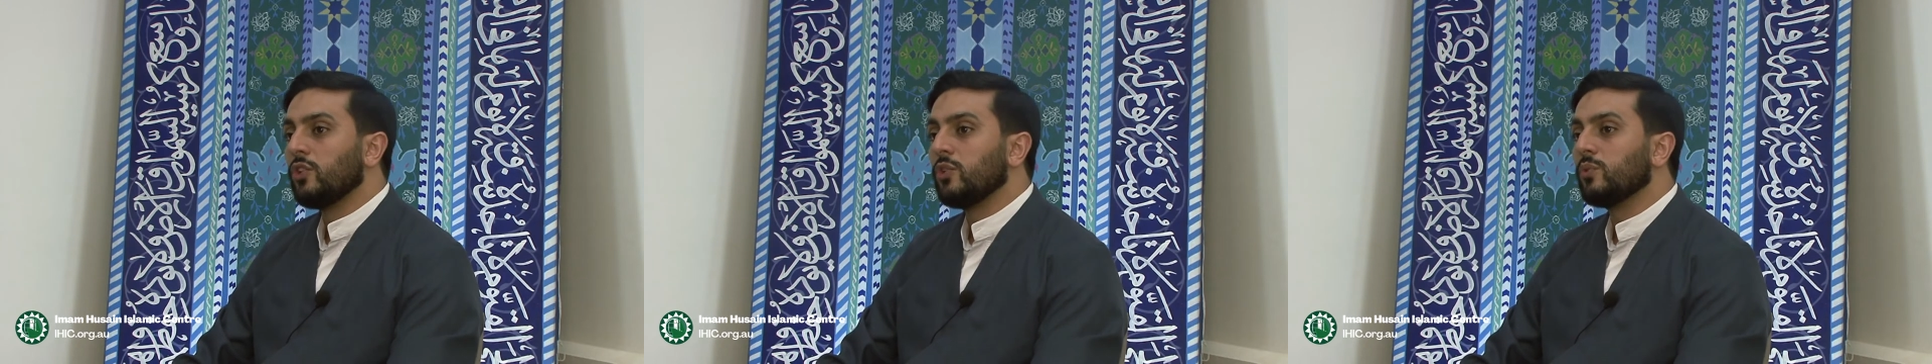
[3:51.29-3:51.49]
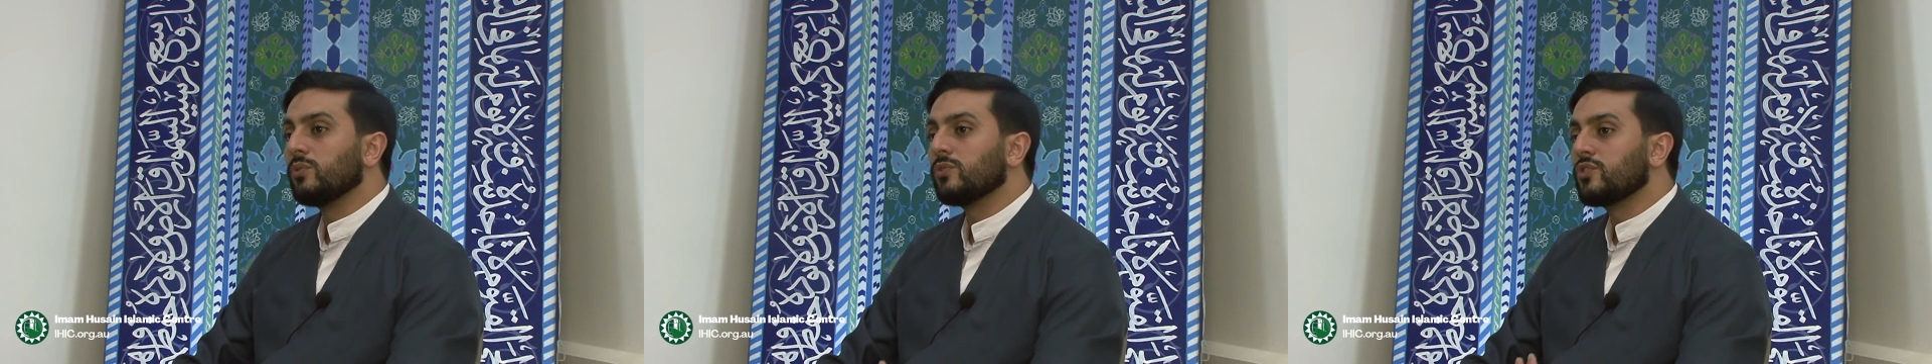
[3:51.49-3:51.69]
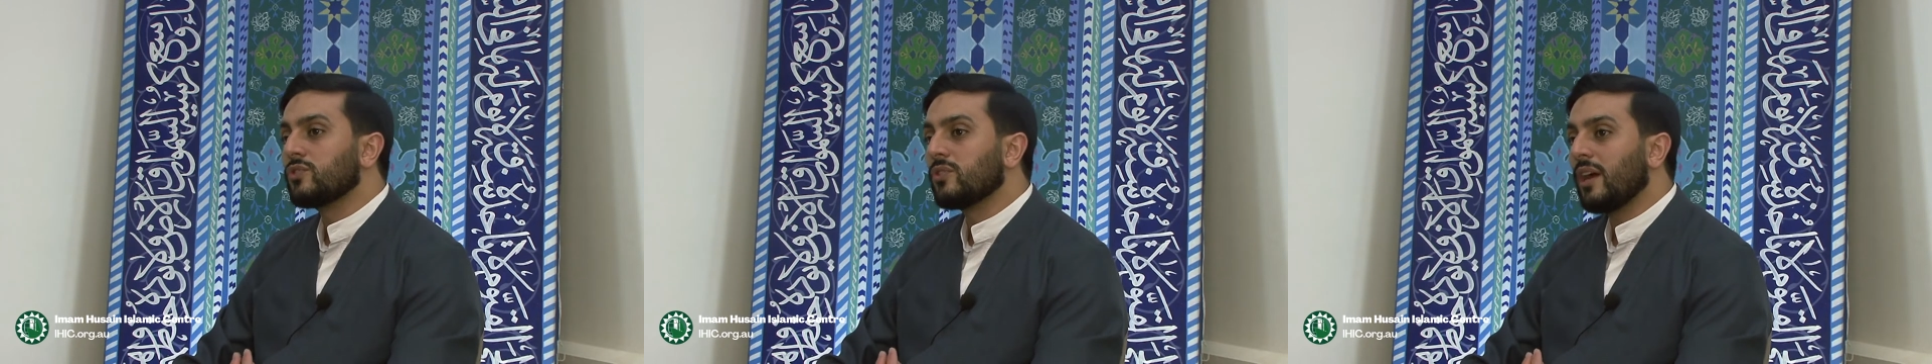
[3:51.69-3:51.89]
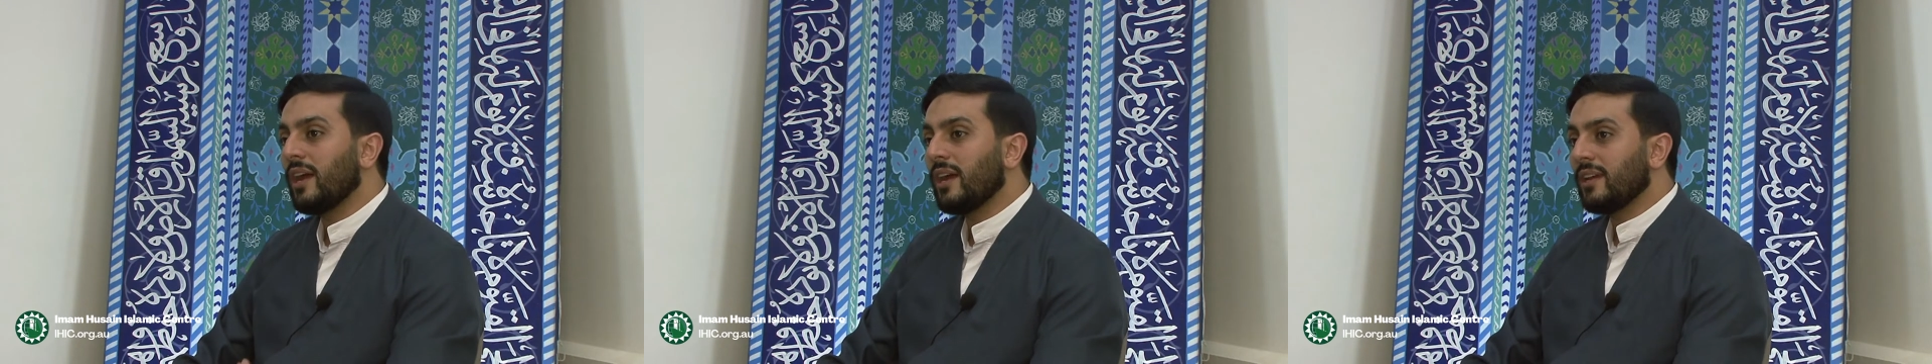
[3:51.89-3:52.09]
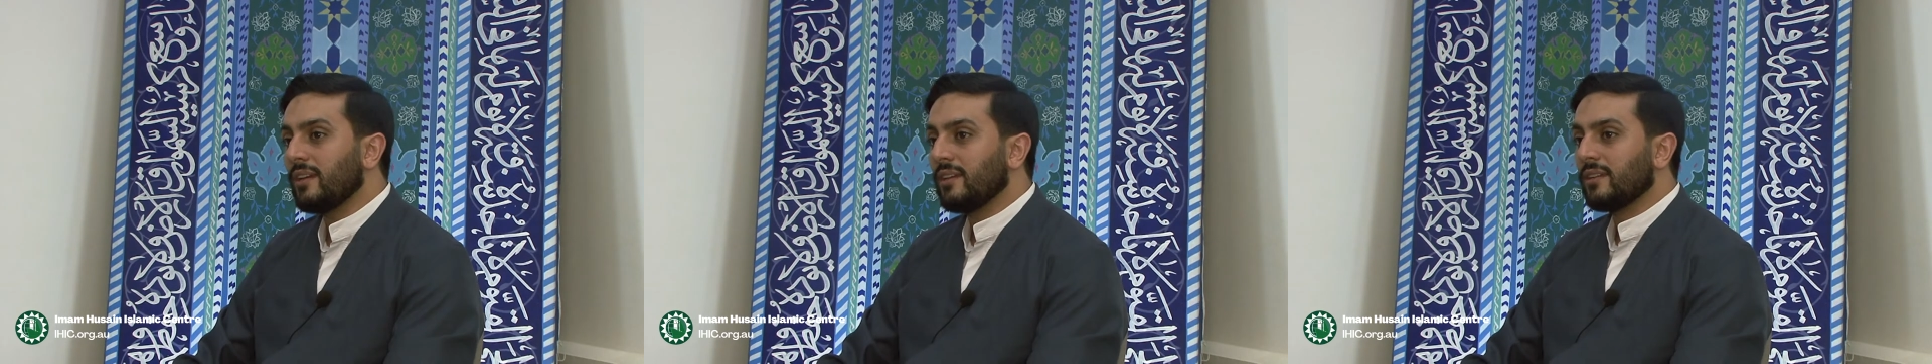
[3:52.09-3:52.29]
you will
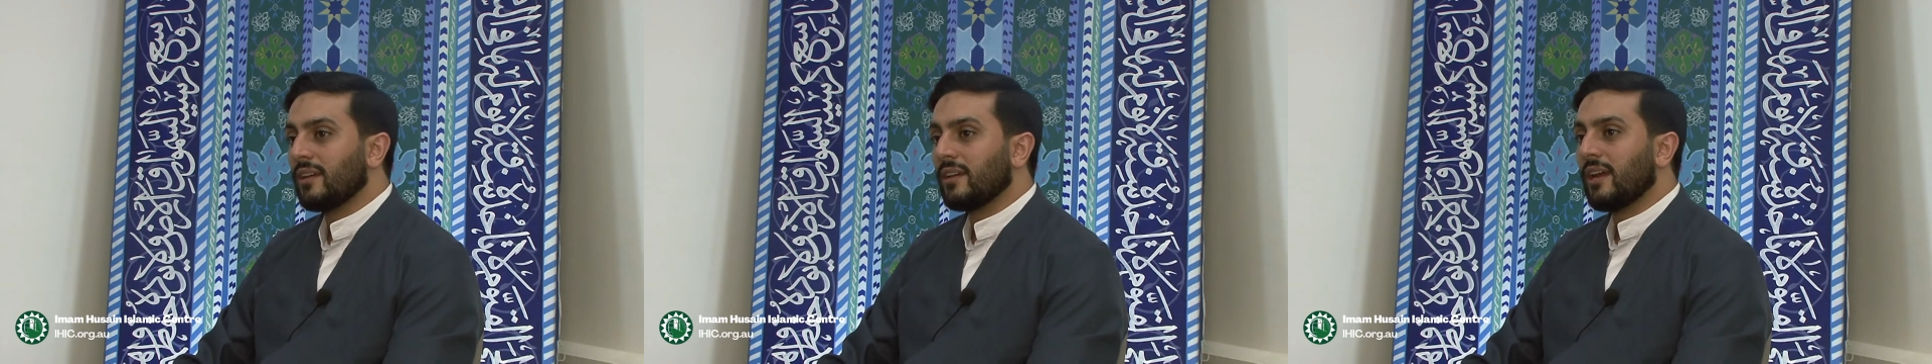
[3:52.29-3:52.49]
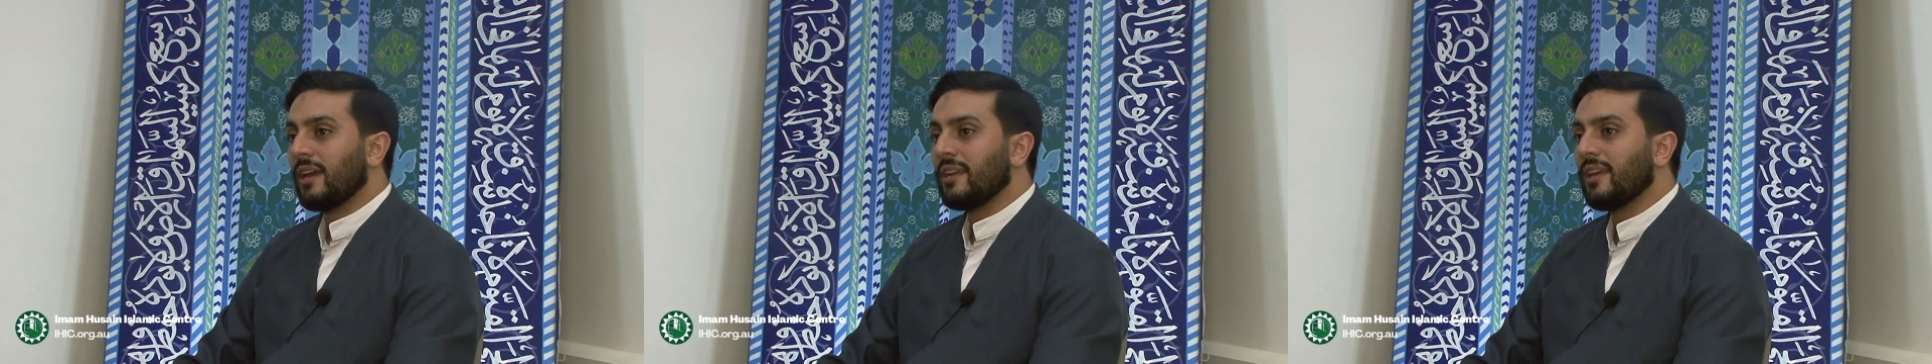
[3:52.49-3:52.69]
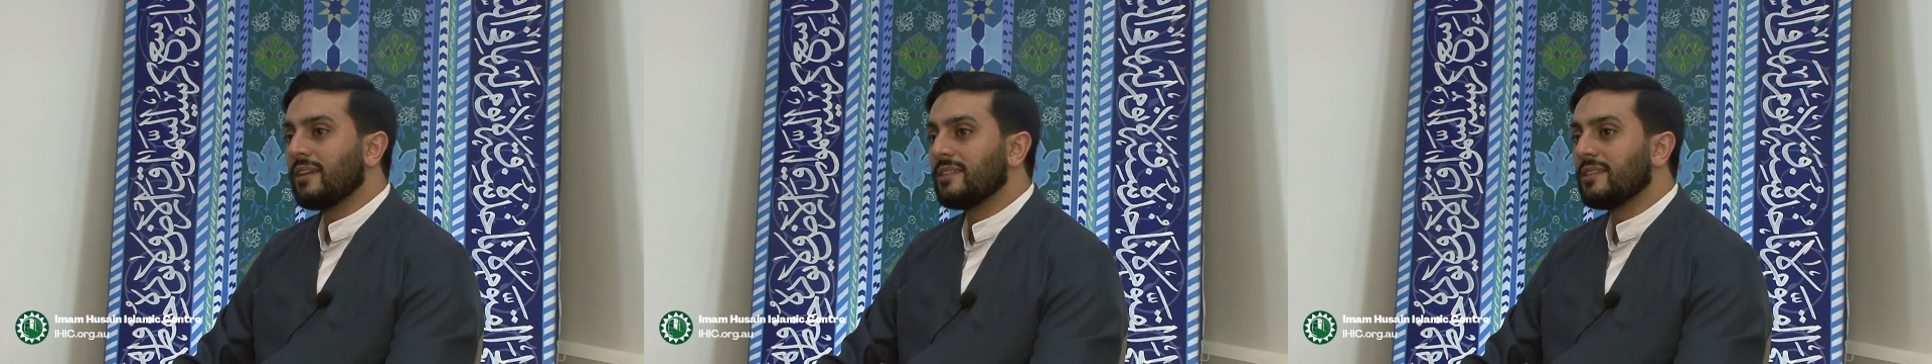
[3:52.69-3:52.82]
try and